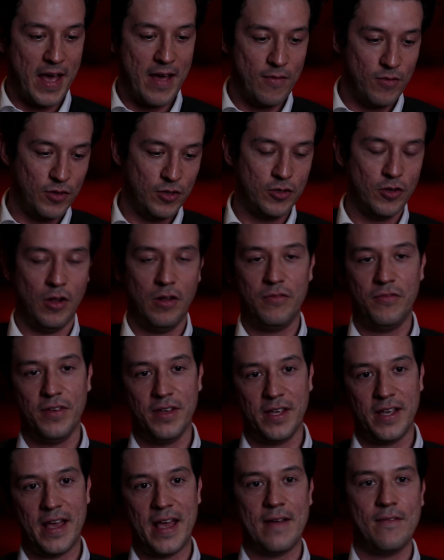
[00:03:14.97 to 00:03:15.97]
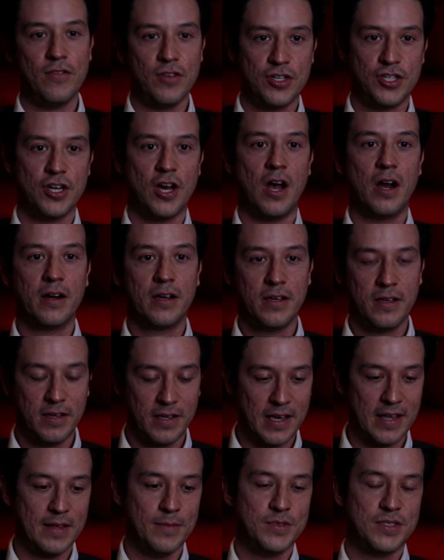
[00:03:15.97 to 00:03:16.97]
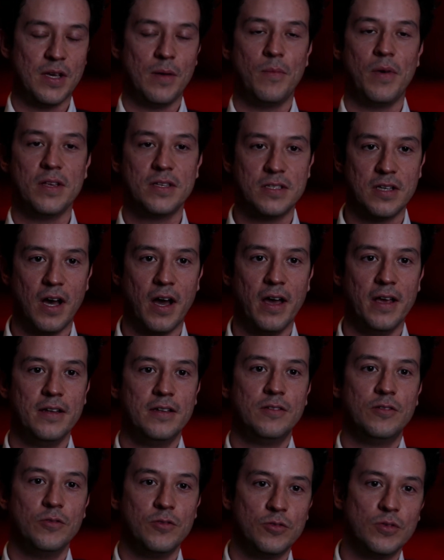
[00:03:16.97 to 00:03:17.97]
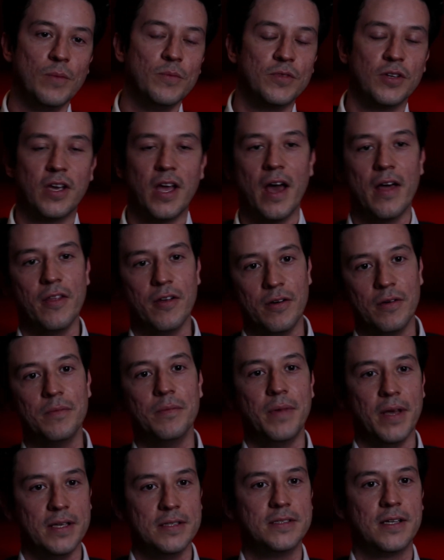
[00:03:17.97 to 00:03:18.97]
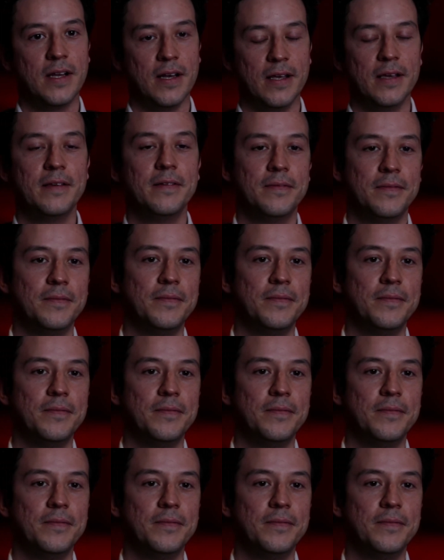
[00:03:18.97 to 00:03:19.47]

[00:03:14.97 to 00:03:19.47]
have the dolphin, have the shark, get them side by side to swim together, basically.